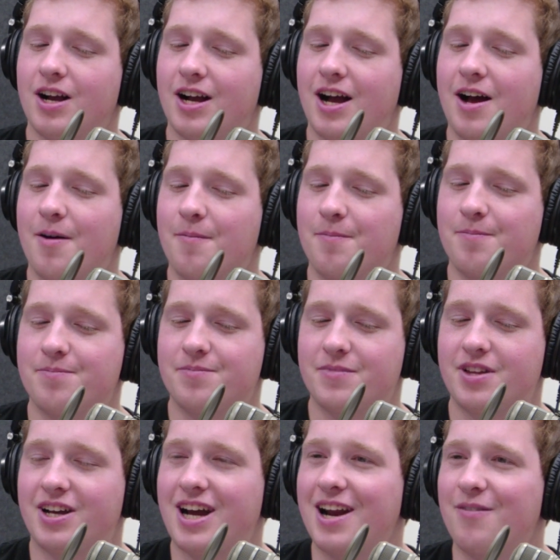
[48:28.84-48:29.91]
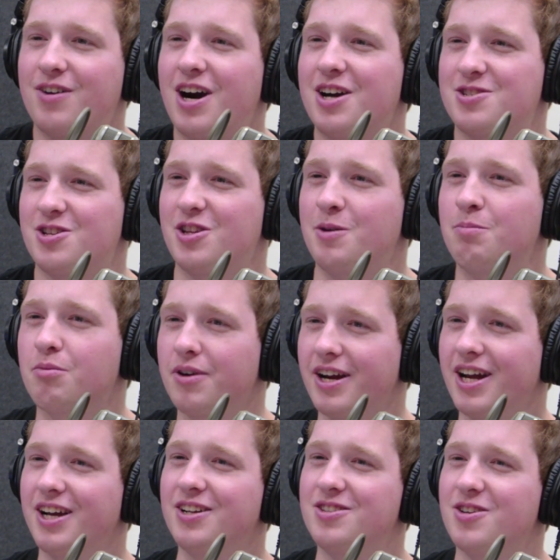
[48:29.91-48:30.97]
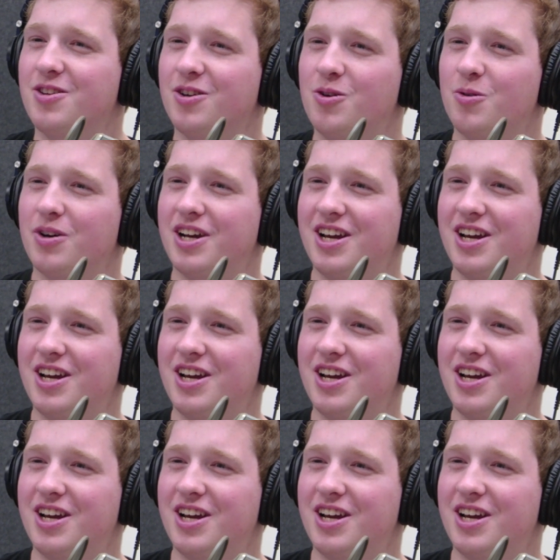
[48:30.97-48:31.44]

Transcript: kind of constantly bringing to the court